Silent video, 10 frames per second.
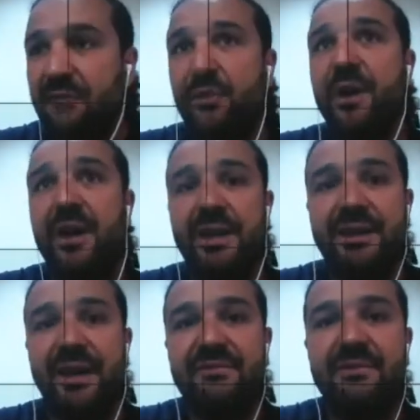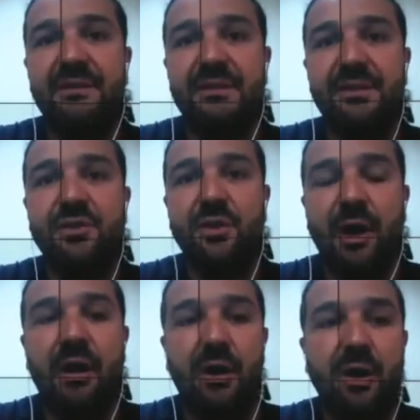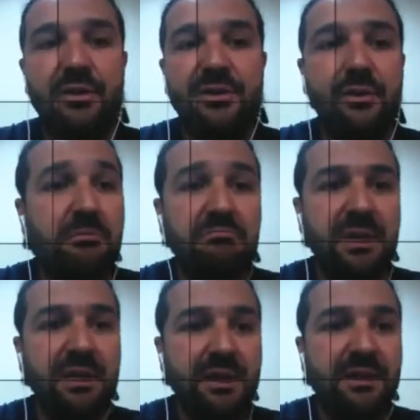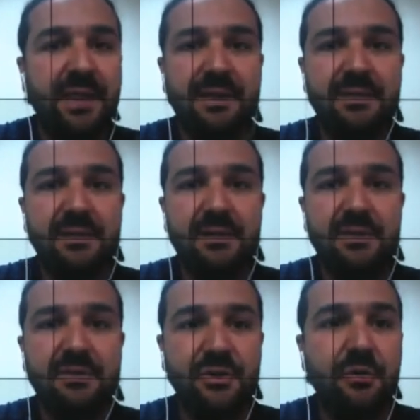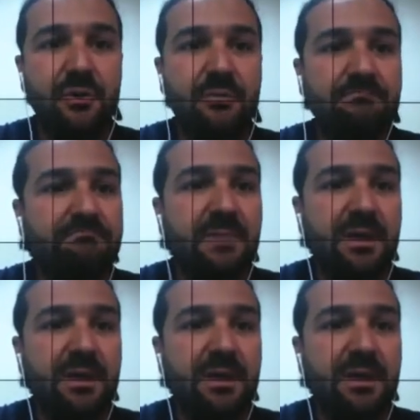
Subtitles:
software and Delft sonar also. That so